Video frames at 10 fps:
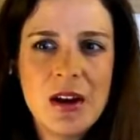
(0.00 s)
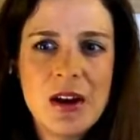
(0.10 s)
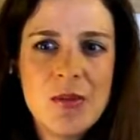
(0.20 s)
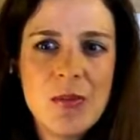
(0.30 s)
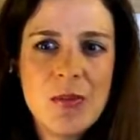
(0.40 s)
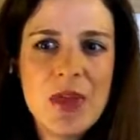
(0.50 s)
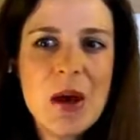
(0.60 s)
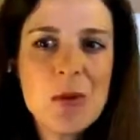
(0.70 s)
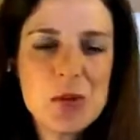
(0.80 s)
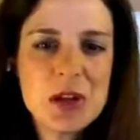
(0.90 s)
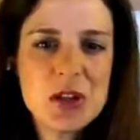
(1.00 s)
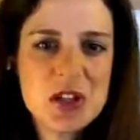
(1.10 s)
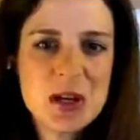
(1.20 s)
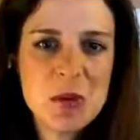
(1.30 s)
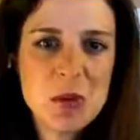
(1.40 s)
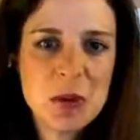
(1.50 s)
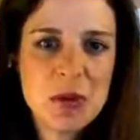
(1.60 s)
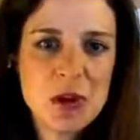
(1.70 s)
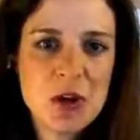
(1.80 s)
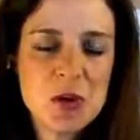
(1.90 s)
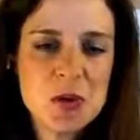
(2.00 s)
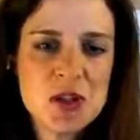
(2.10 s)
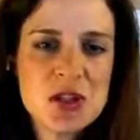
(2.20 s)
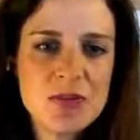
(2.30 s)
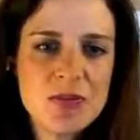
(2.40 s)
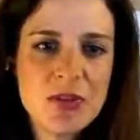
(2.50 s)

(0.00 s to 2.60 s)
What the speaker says: That would be a good time to work with a coach.